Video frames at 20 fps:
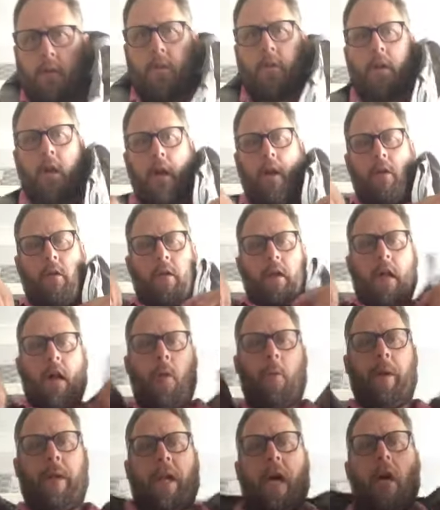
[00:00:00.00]
So there
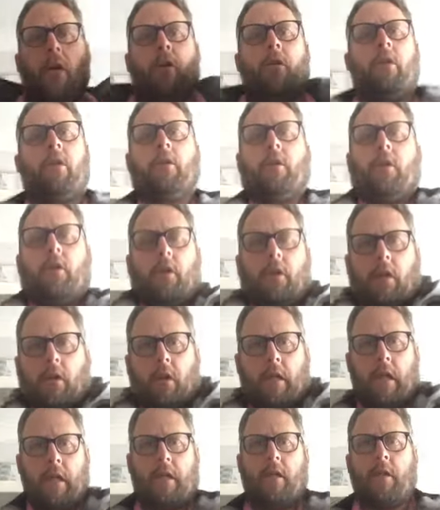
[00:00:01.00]
we go,
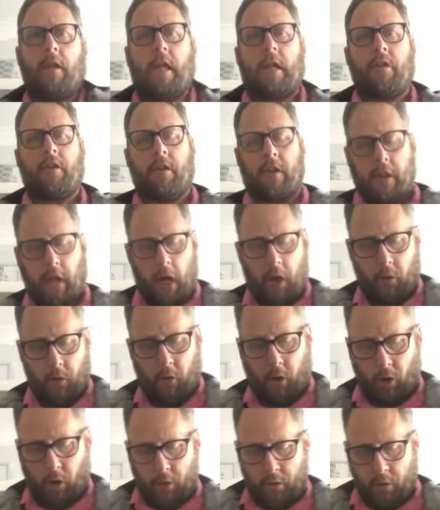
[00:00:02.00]
that's the coat
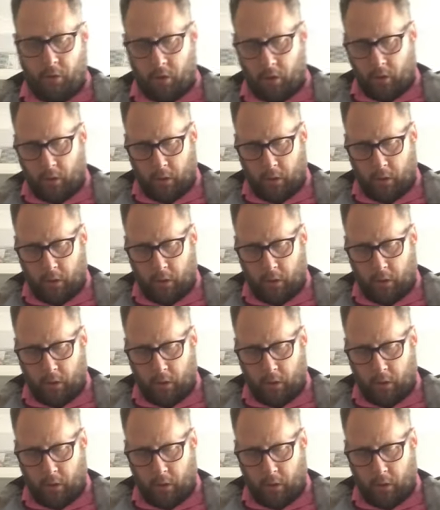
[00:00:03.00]
on,